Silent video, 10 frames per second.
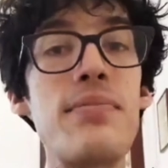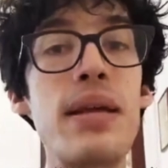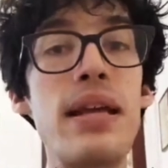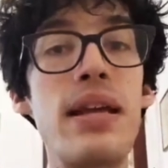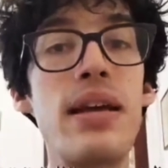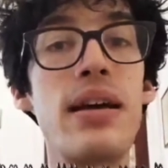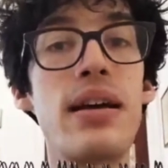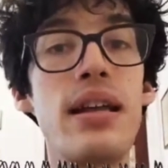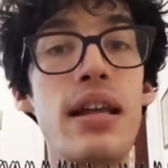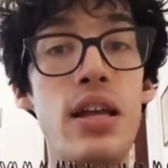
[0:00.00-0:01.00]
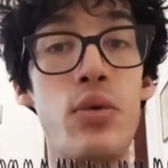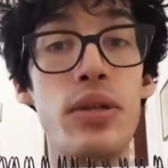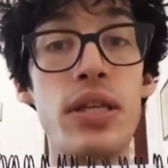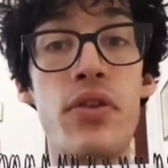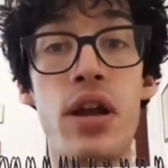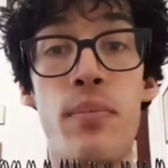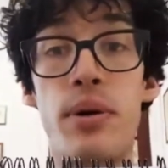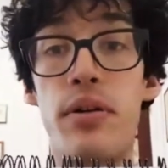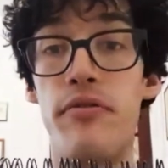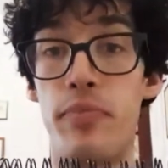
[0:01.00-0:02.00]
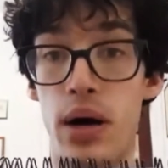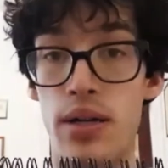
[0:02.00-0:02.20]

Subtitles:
to be equal to the number of